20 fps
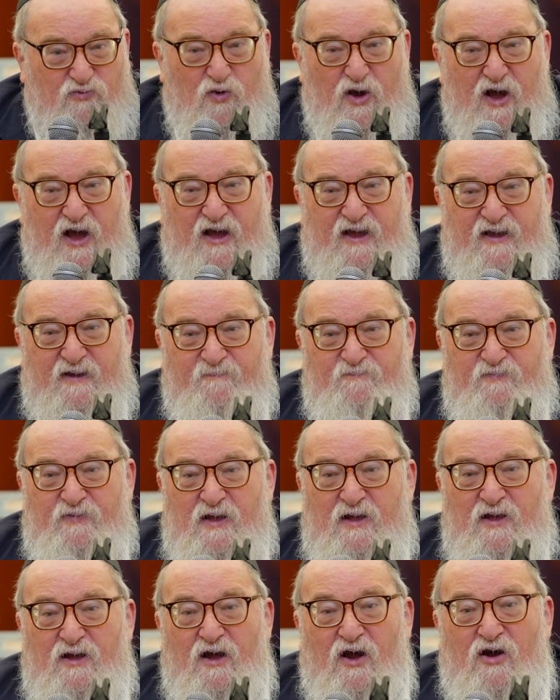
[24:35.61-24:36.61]
why,
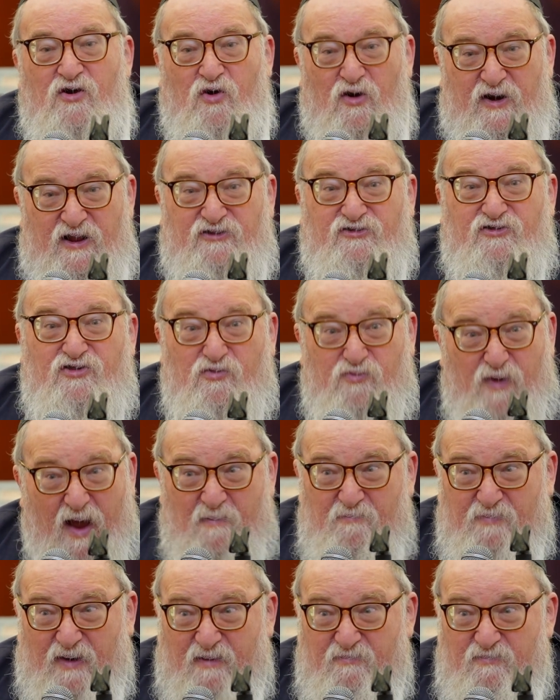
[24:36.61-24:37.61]
according to the
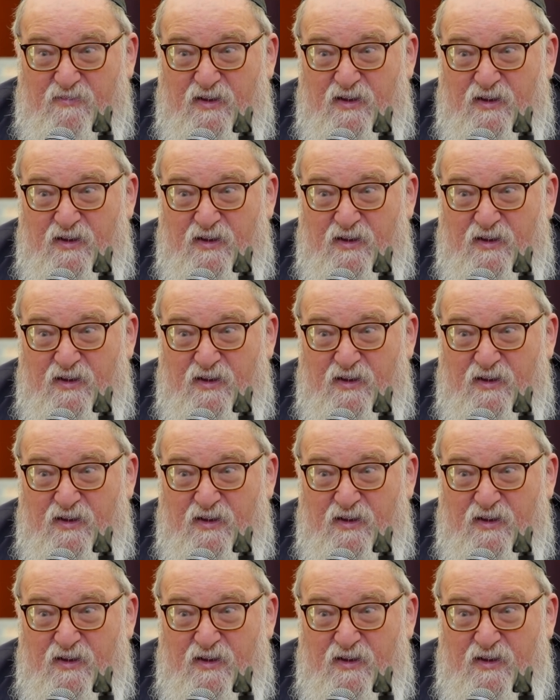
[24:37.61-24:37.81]
Rambam,